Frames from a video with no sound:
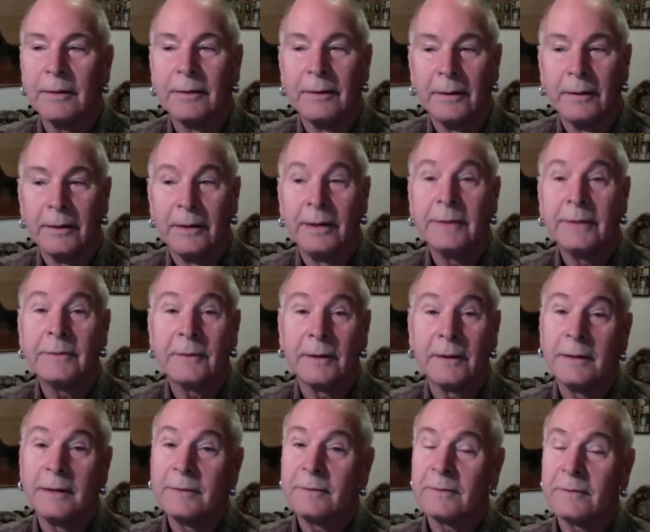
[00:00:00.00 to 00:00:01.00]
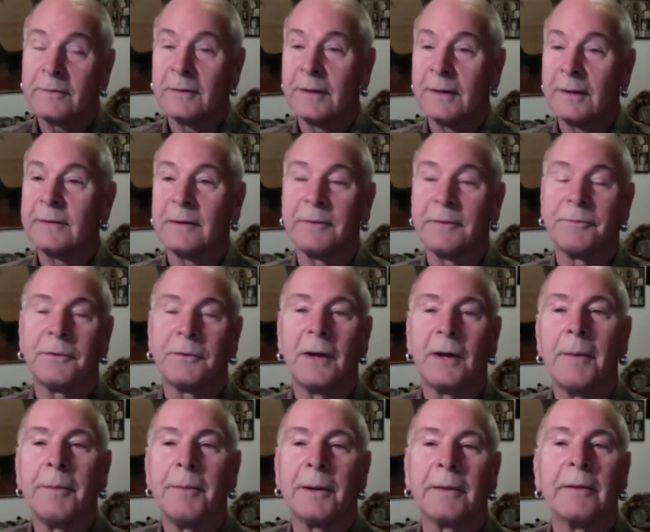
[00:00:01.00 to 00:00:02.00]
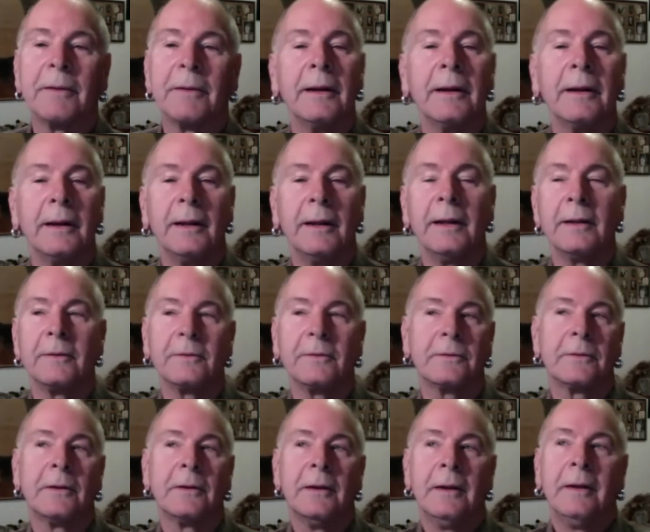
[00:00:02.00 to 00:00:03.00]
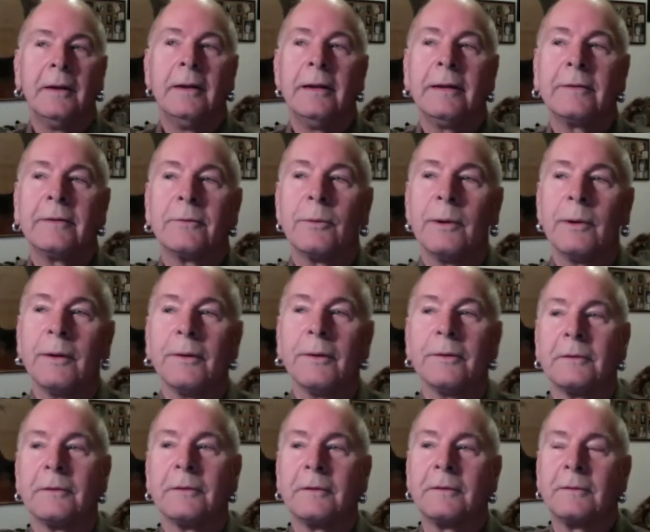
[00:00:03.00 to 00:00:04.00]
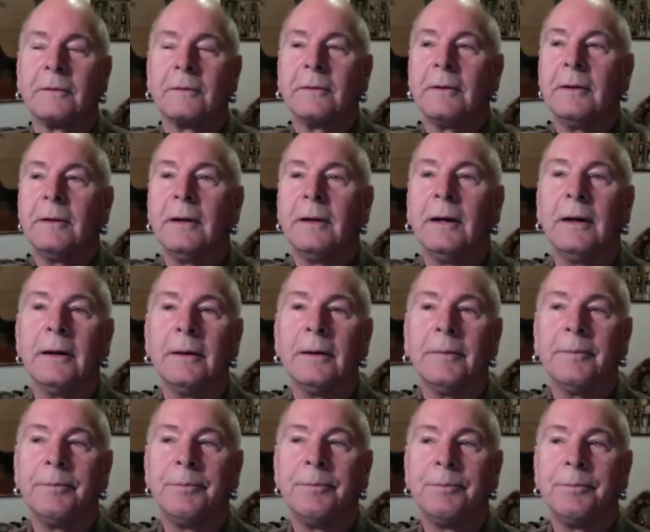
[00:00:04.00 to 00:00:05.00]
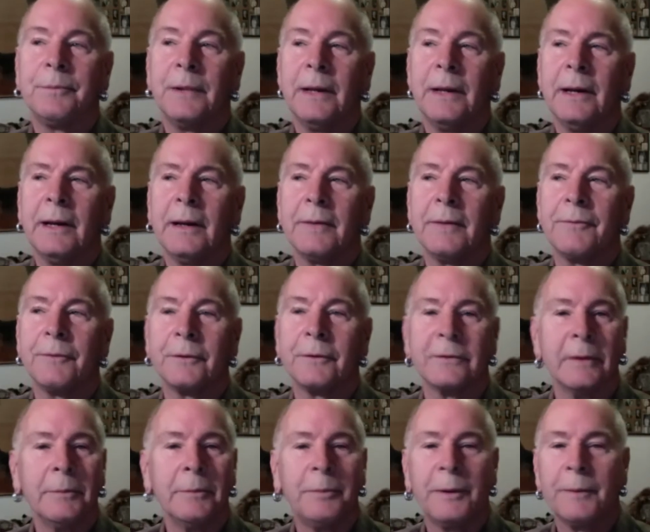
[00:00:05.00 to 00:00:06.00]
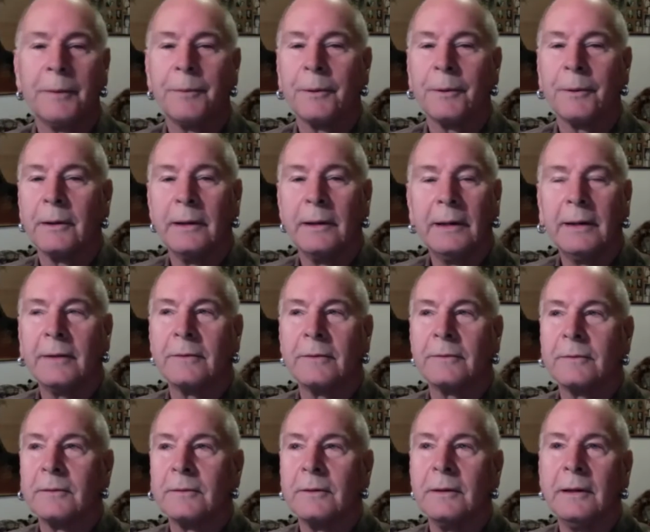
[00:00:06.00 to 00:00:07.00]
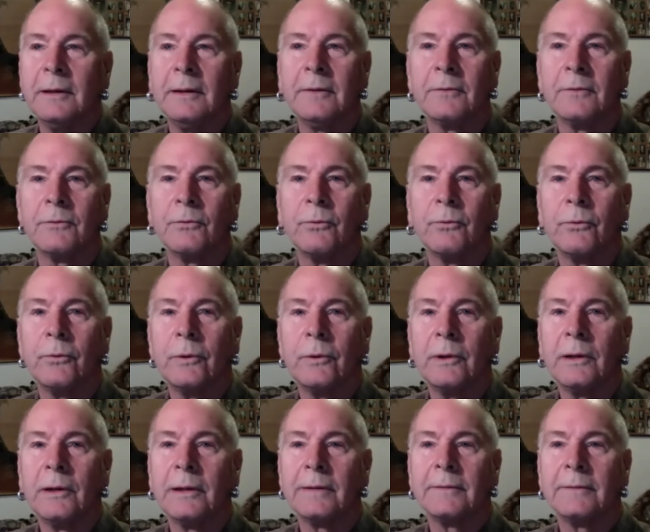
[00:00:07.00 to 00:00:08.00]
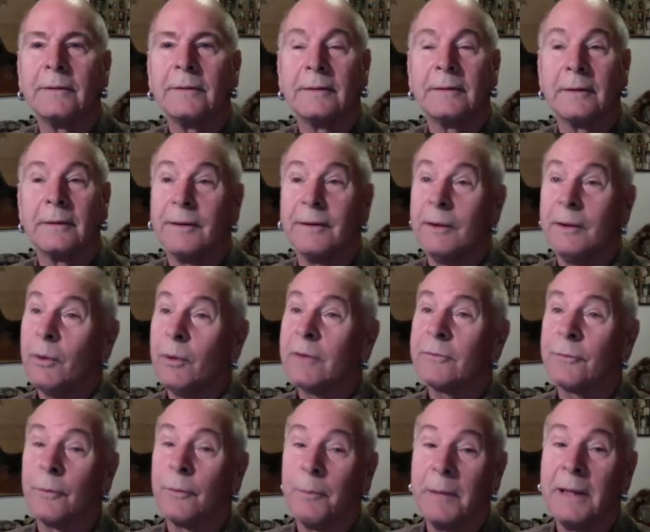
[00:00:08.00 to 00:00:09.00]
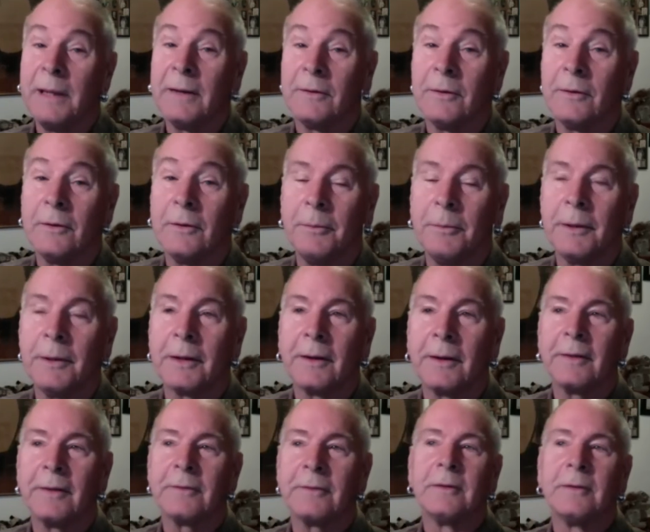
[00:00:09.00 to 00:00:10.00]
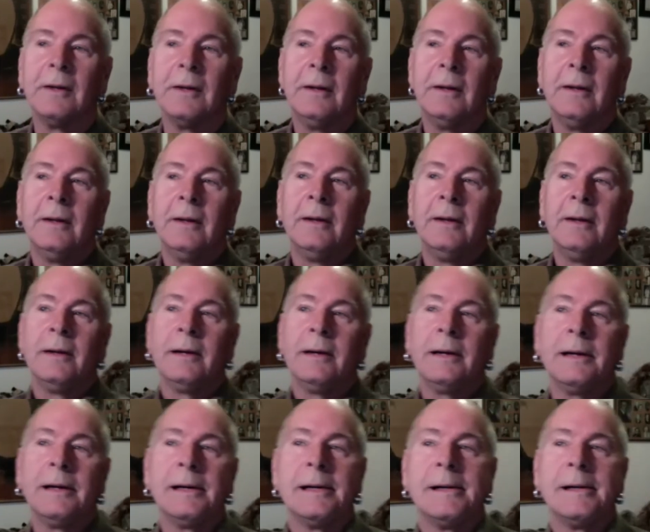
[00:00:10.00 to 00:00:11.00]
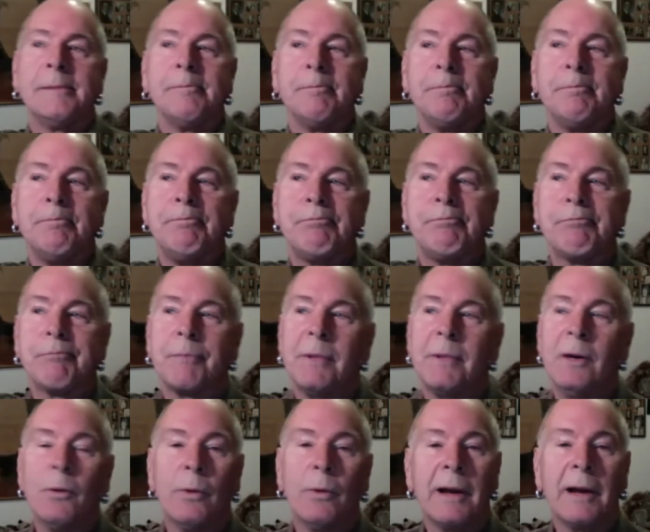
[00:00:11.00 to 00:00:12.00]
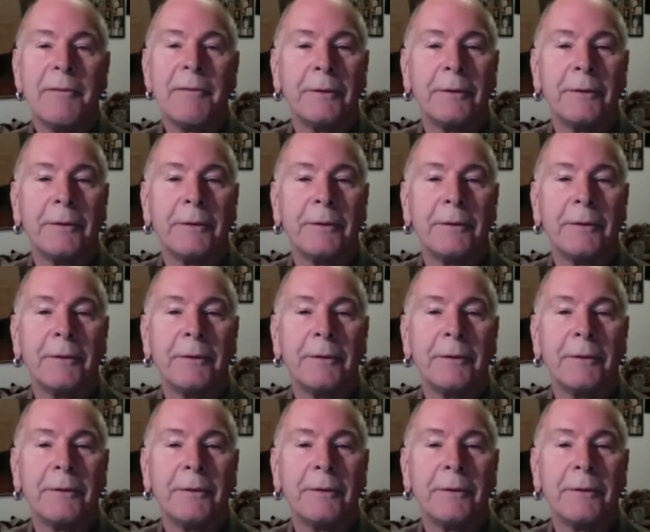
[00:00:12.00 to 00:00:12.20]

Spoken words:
It's a sensitive topic, and it's one of those, it's yeah, for some people it is really sensitive. It was for me too, because when I first